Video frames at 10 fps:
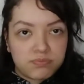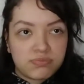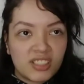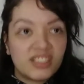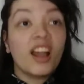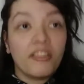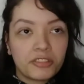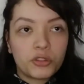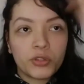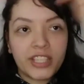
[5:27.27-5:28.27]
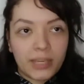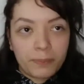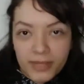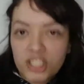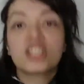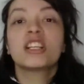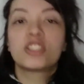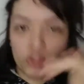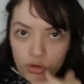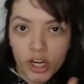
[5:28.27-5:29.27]
stuff to keep
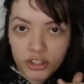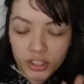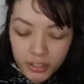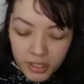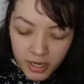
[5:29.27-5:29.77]
its structure,